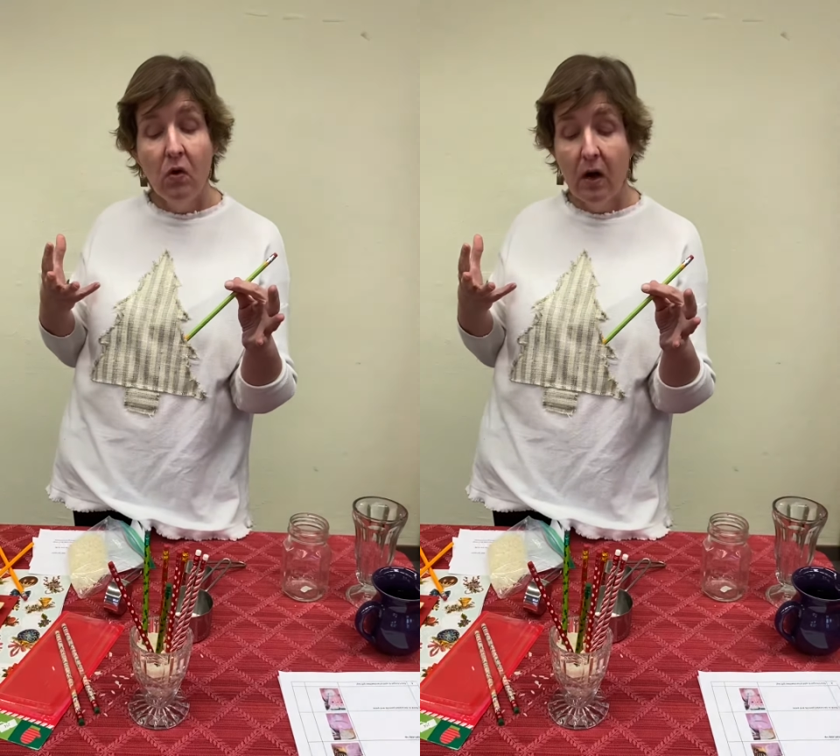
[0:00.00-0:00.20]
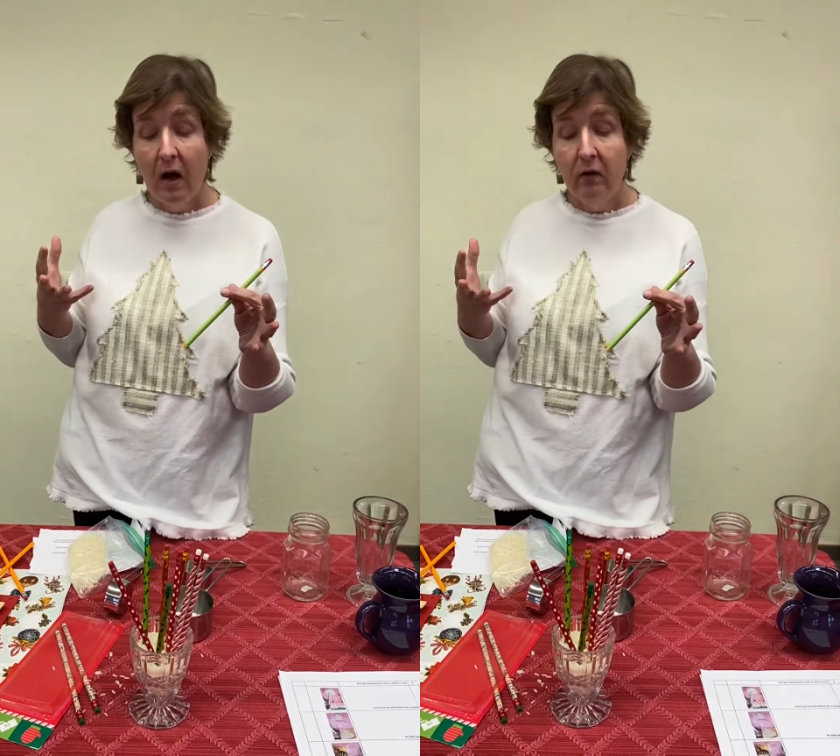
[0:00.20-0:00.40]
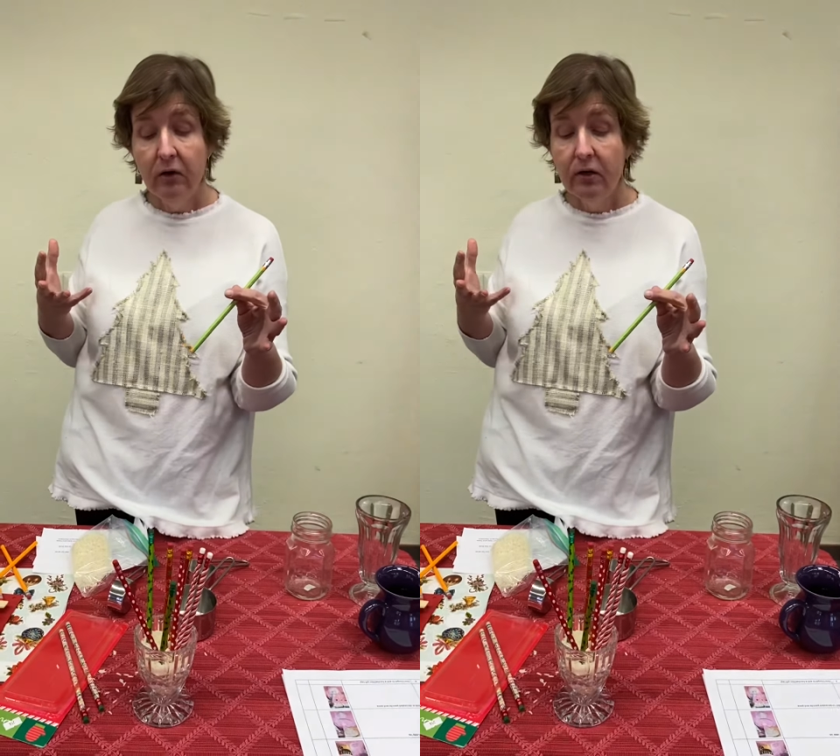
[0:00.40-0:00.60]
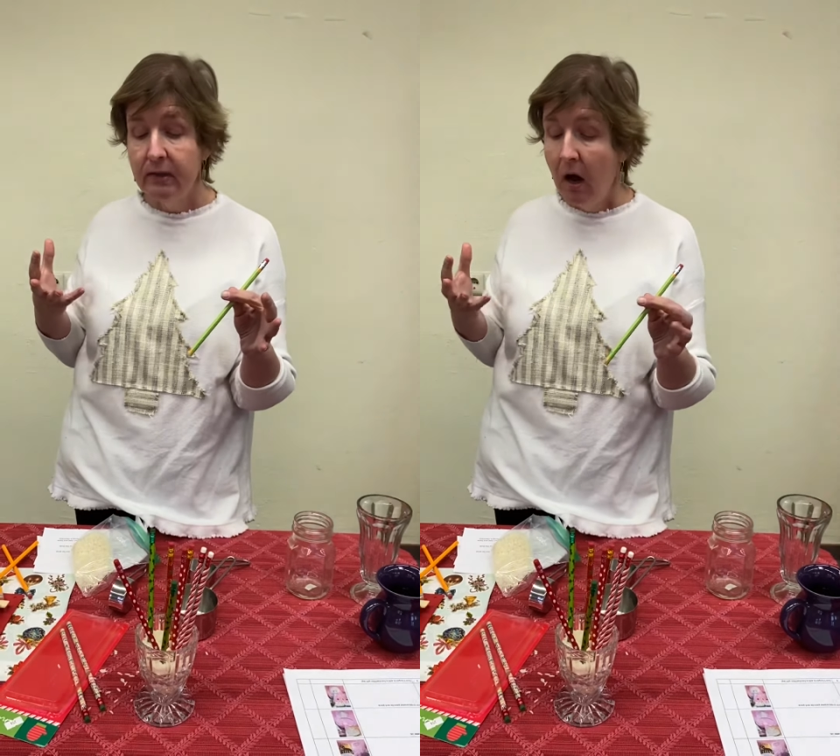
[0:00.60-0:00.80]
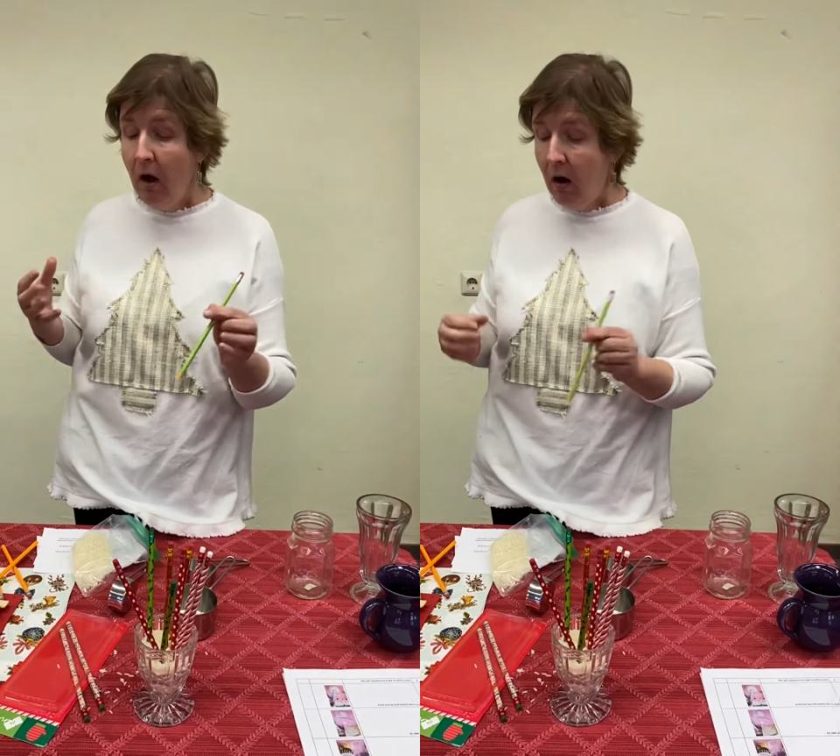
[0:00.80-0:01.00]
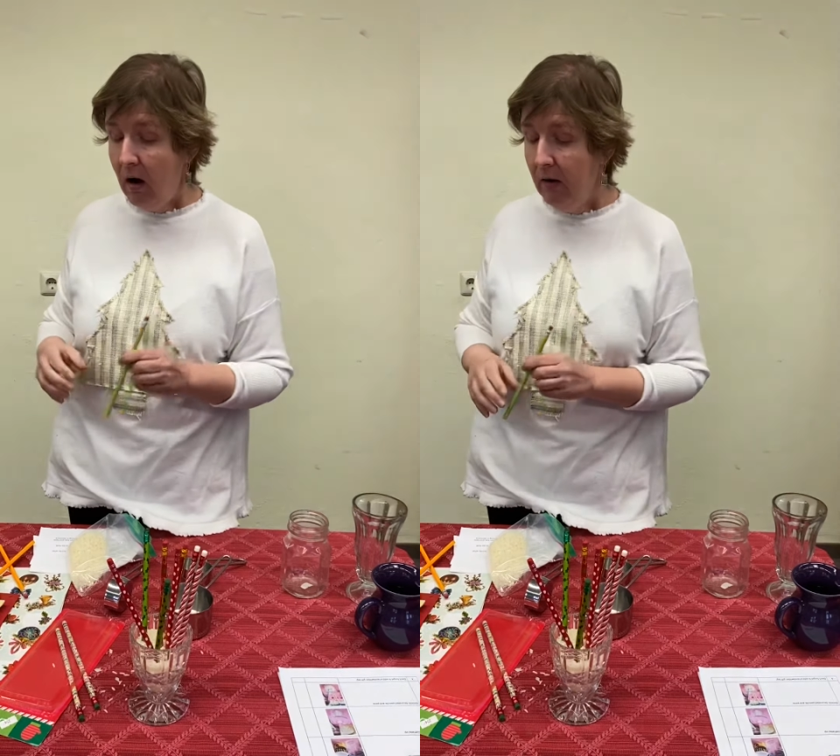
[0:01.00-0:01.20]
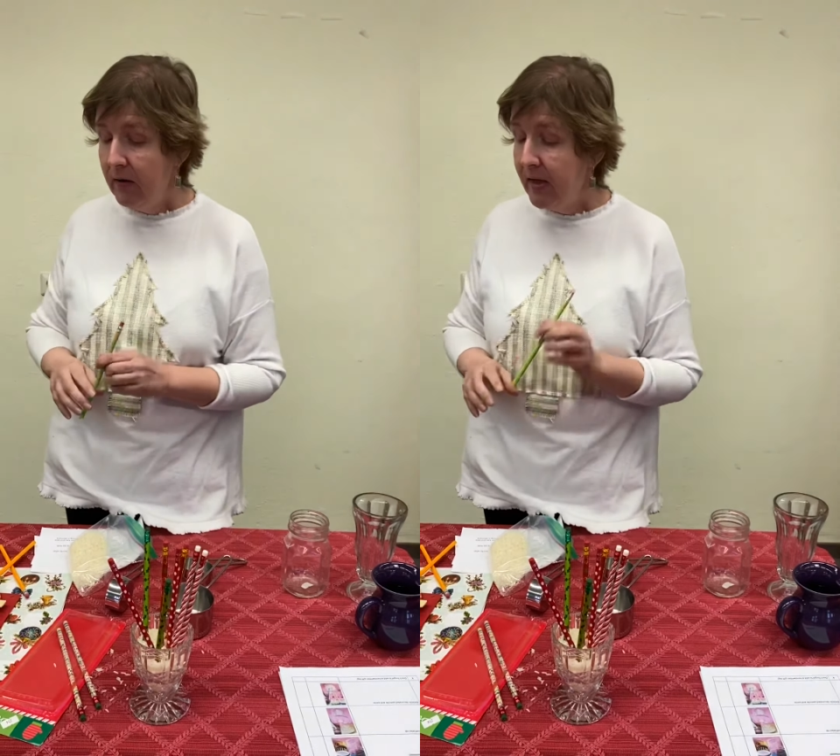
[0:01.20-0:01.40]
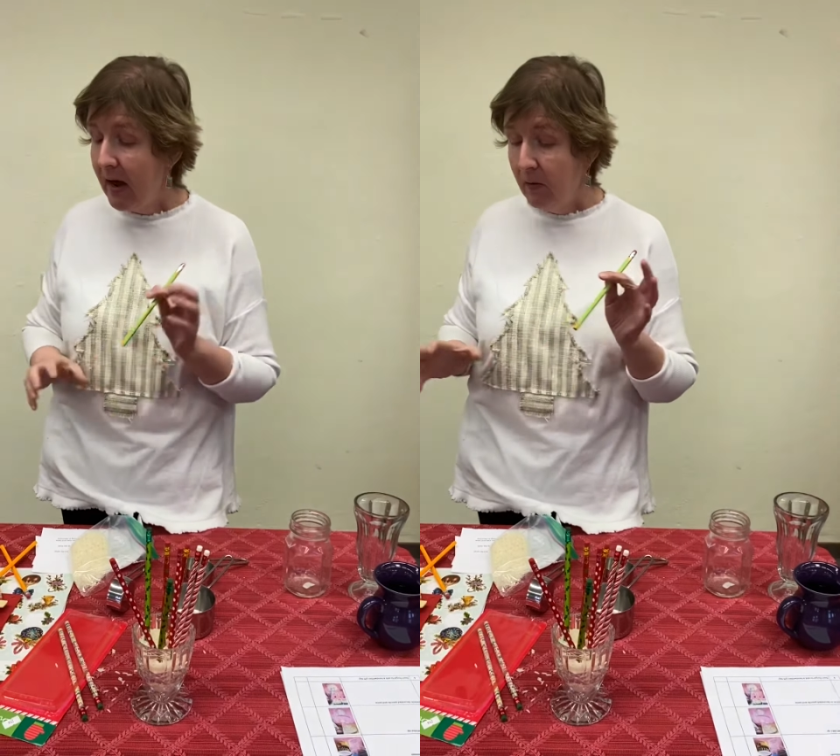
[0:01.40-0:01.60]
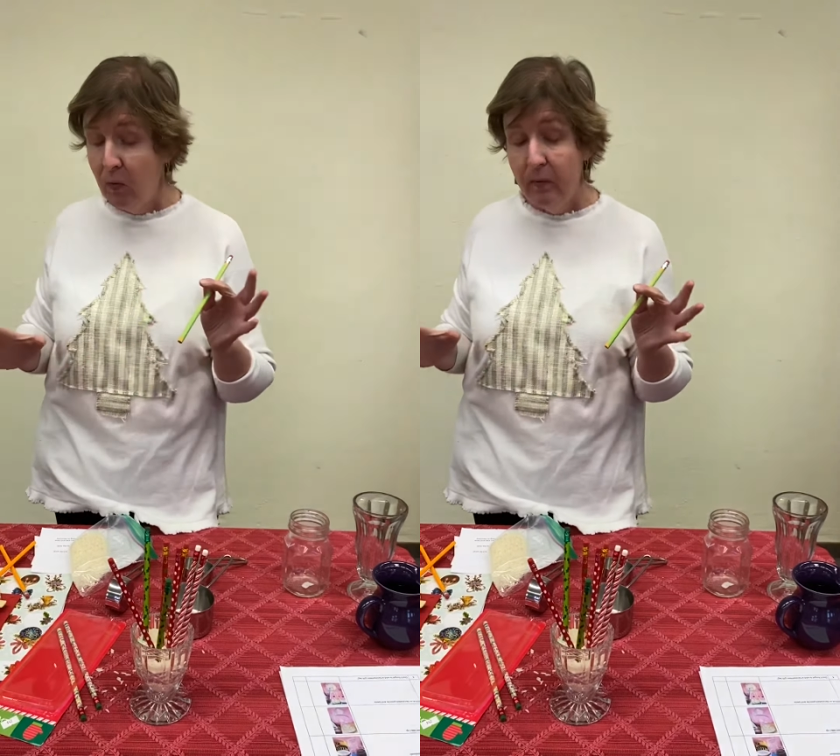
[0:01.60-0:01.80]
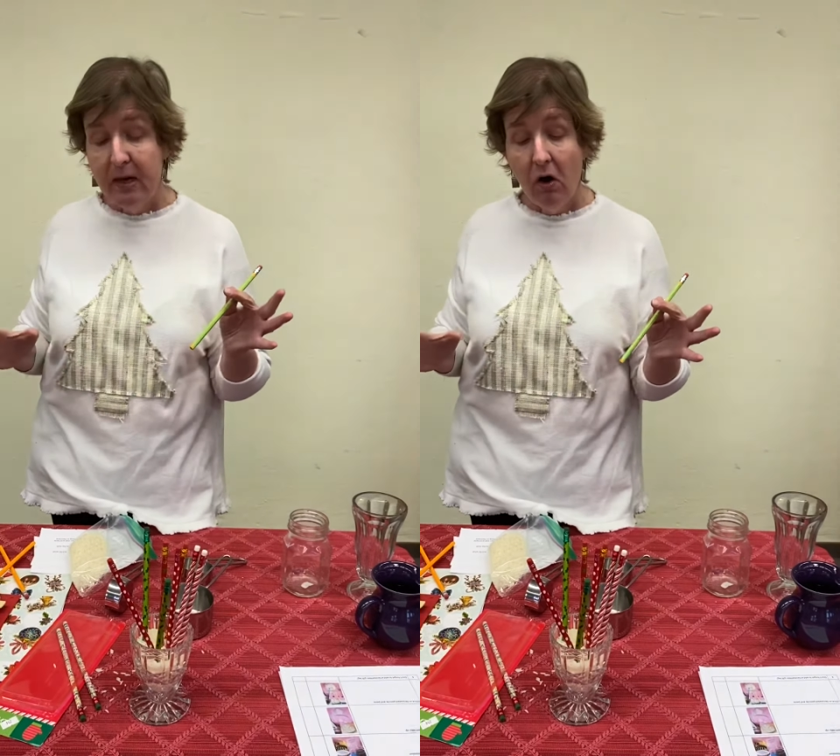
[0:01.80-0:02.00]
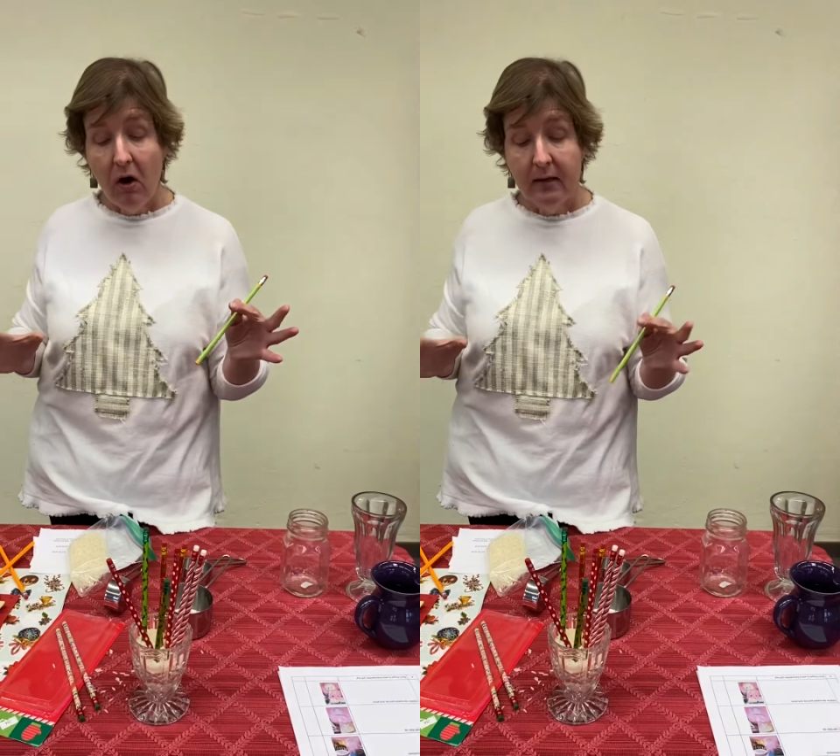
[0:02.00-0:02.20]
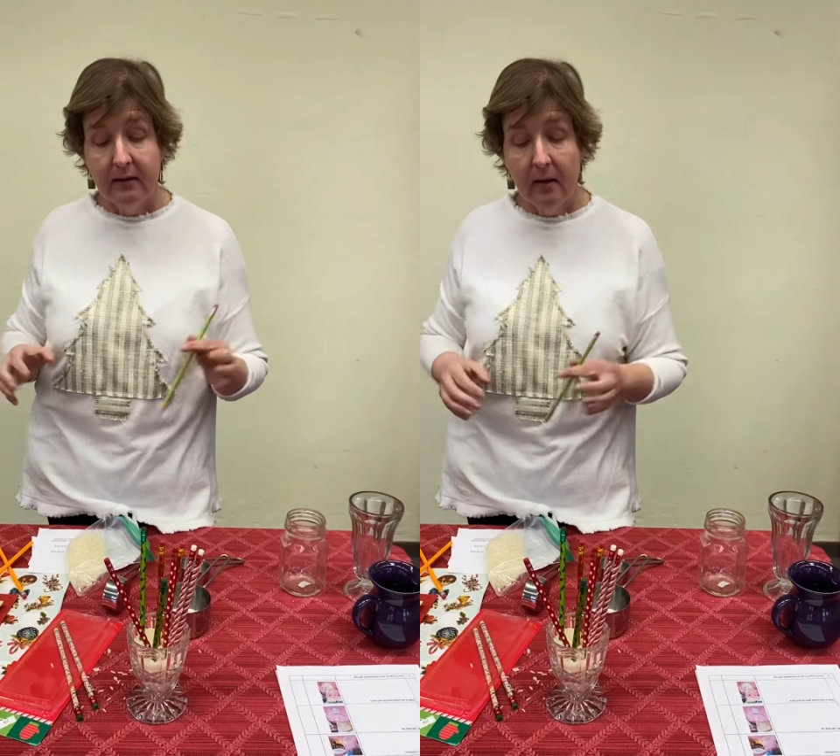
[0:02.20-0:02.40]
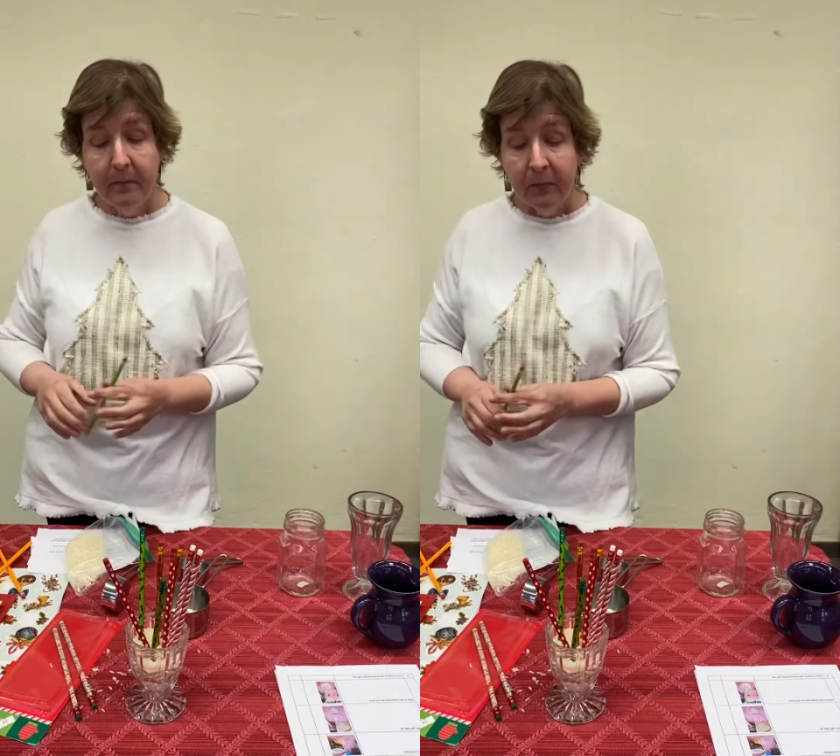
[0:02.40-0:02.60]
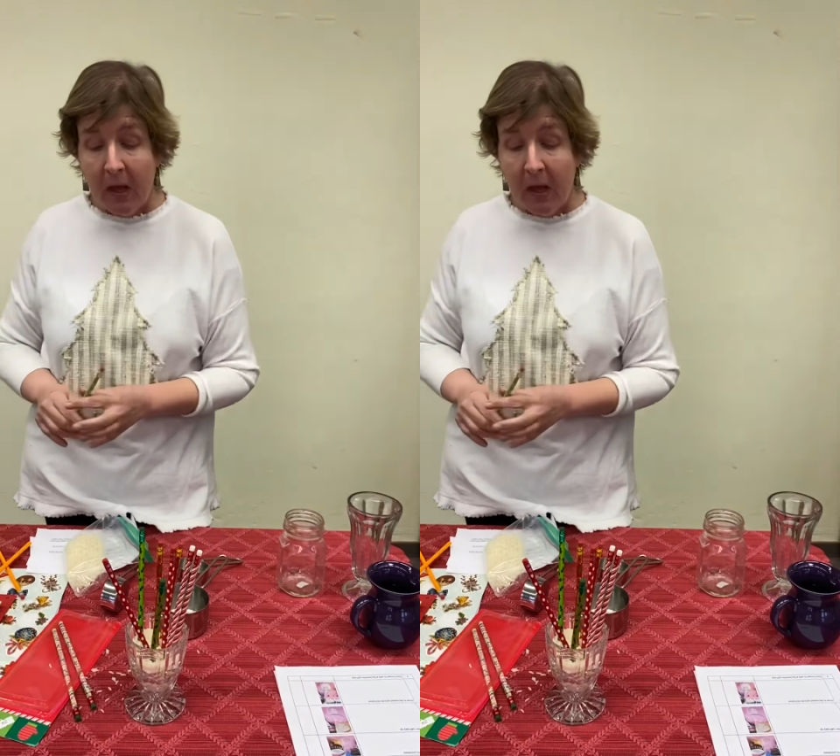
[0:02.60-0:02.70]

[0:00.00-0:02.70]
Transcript: colors. Uh, that would be awesome.